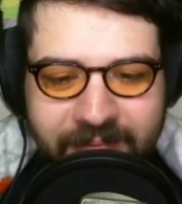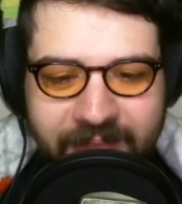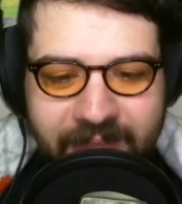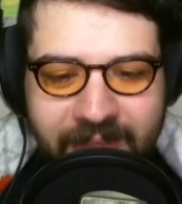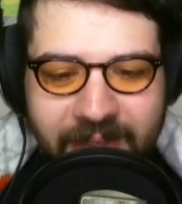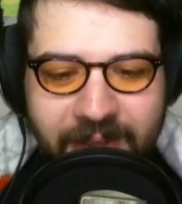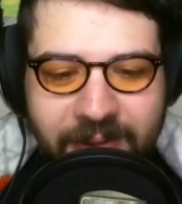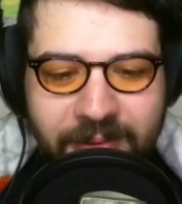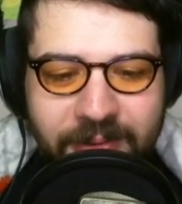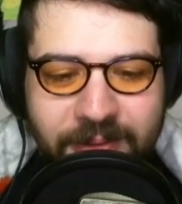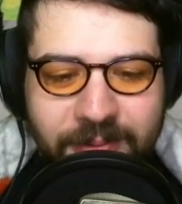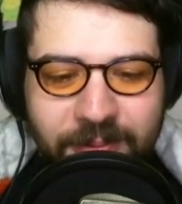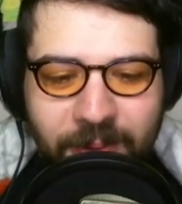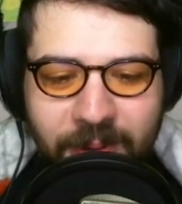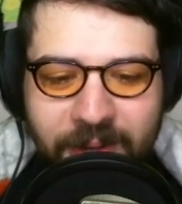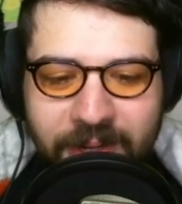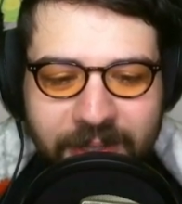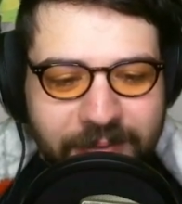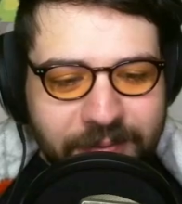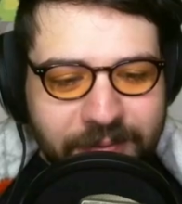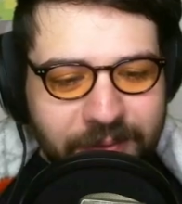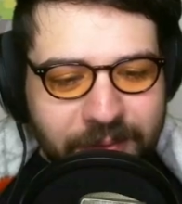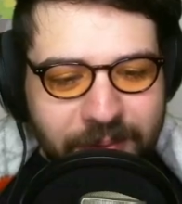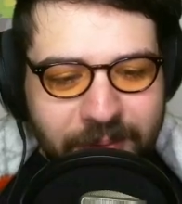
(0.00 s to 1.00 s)
It was
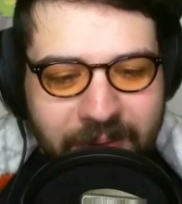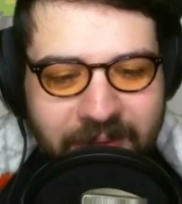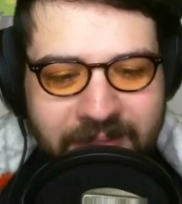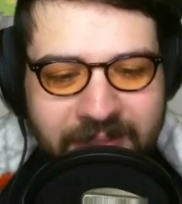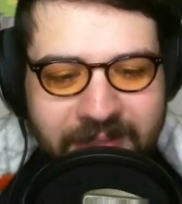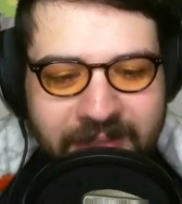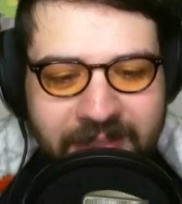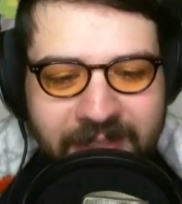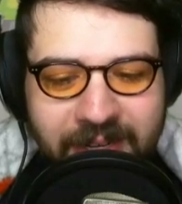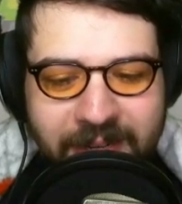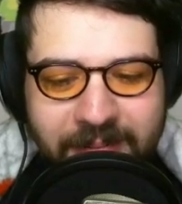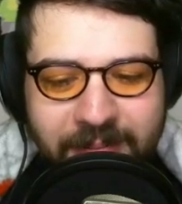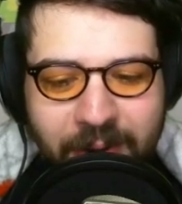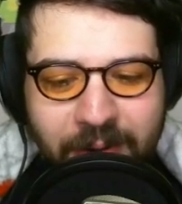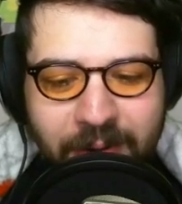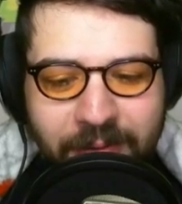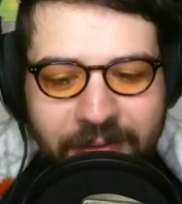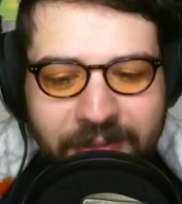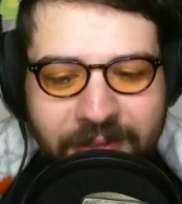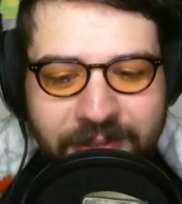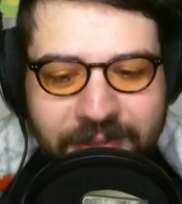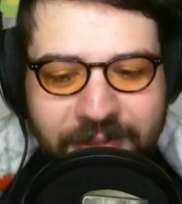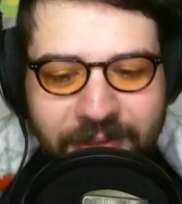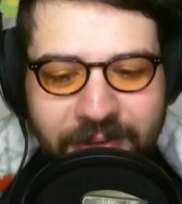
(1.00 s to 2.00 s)
wonderful, wasn't it? I'm
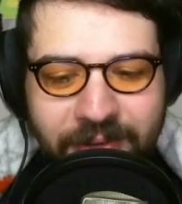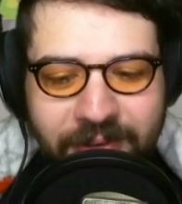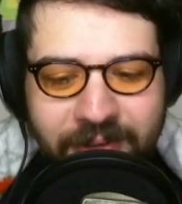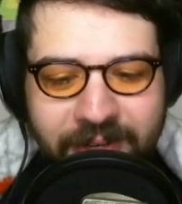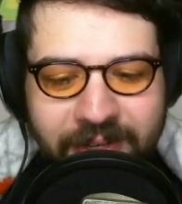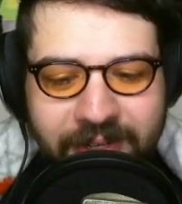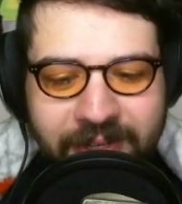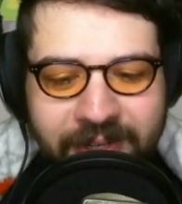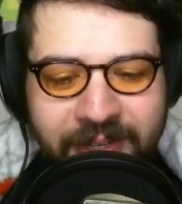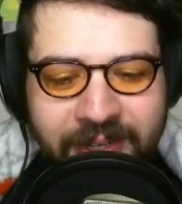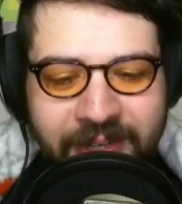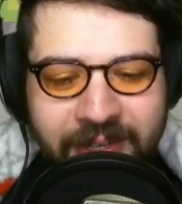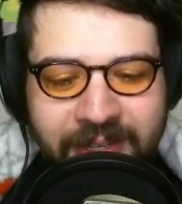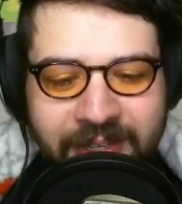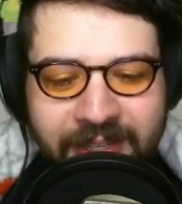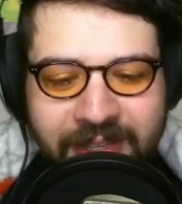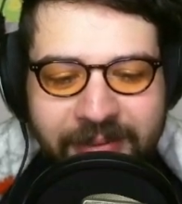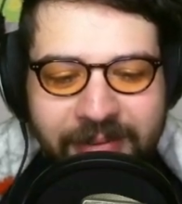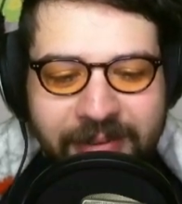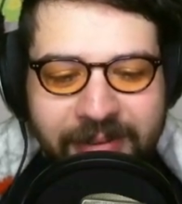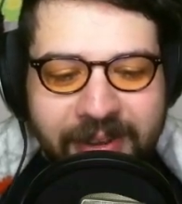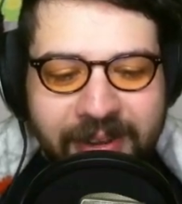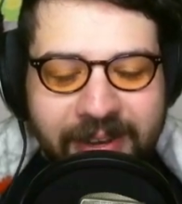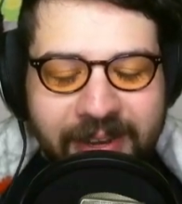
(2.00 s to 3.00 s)
overjoyed
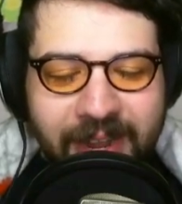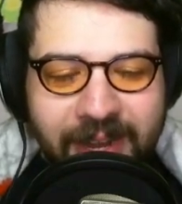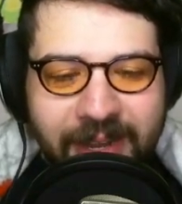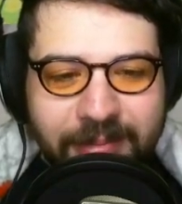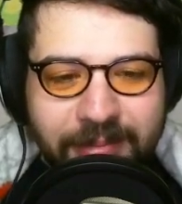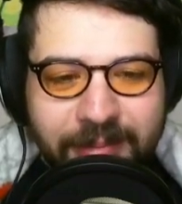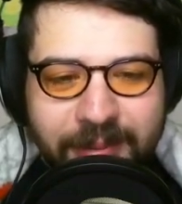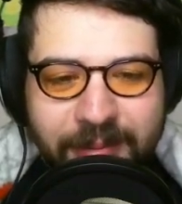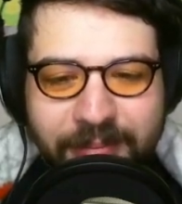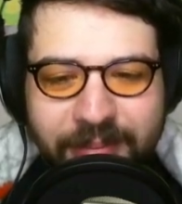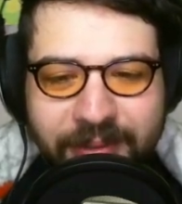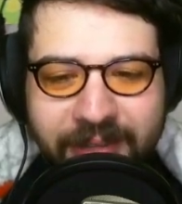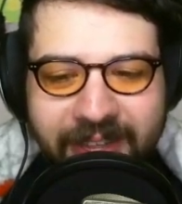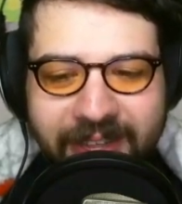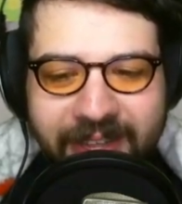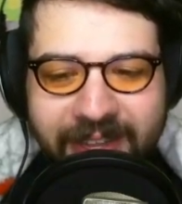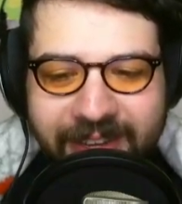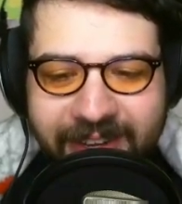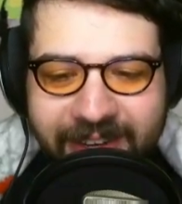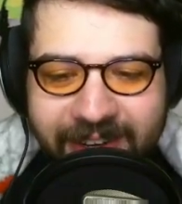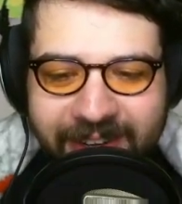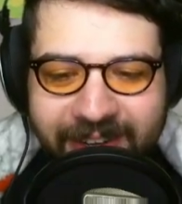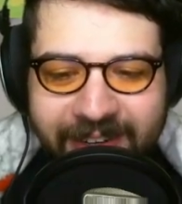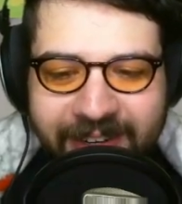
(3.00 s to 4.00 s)
that we could get him to play
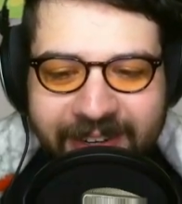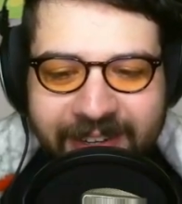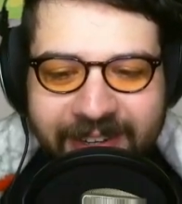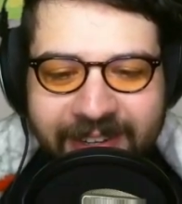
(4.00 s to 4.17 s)
here.